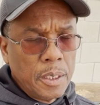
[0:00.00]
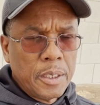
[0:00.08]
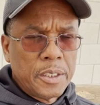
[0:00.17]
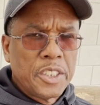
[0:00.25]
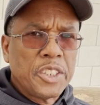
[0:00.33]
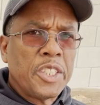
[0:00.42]

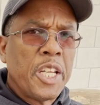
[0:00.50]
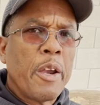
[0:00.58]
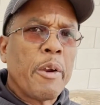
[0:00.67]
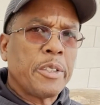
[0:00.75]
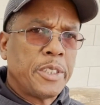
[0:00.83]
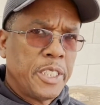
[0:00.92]
This
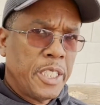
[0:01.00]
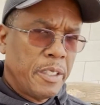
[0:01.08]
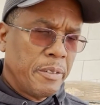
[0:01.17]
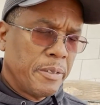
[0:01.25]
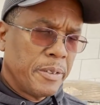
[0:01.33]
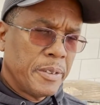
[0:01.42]
narrative
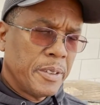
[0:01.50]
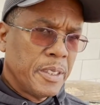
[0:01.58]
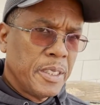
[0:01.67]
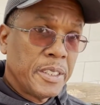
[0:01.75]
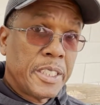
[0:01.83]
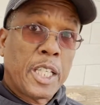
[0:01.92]

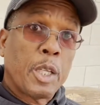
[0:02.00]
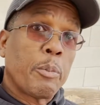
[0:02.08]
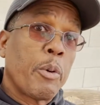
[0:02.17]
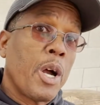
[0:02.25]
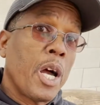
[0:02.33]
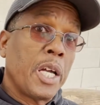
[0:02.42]
that
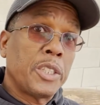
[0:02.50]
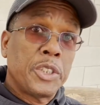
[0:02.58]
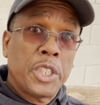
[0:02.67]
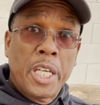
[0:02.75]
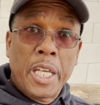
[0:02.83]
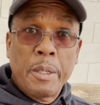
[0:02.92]
LeBron
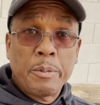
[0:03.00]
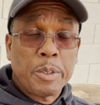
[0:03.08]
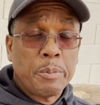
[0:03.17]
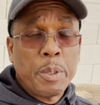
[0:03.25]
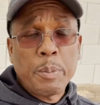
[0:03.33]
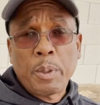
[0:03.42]
James
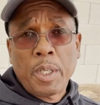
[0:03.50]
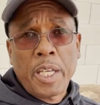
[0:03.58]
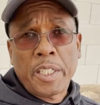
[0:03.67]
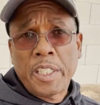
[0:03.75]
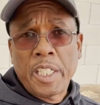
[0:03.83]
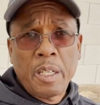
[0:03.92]
and people
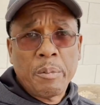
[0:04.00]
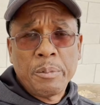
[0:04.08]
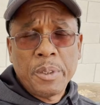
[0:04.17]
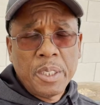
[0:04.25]
like him